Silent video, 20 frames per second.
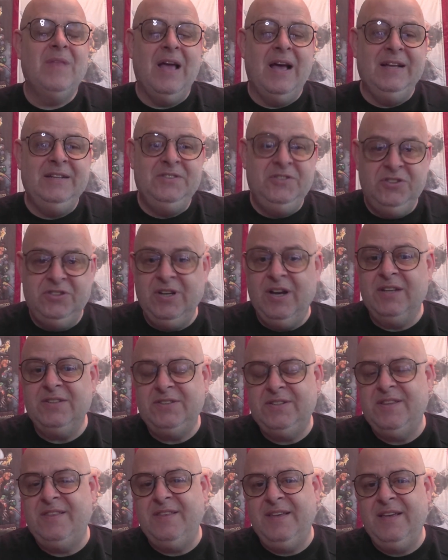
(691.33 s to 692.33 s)
I
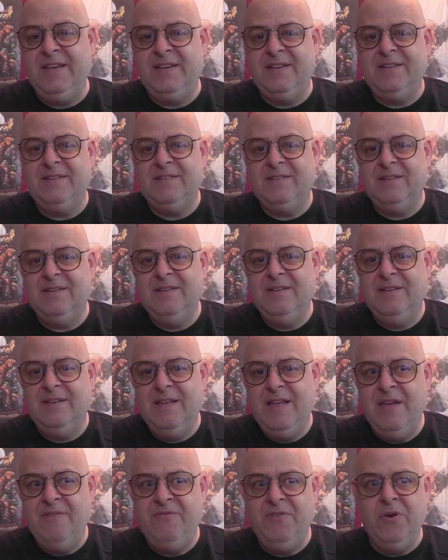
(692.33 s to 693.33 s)
just think
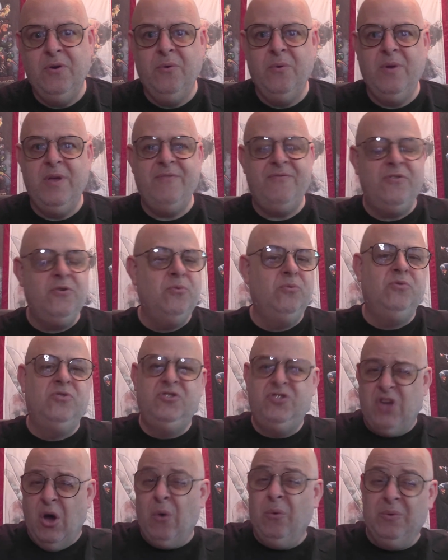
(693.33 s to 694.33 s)
if you
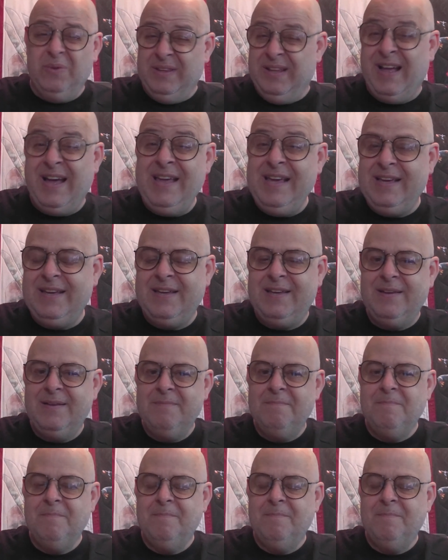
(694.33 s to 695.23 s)
don't like...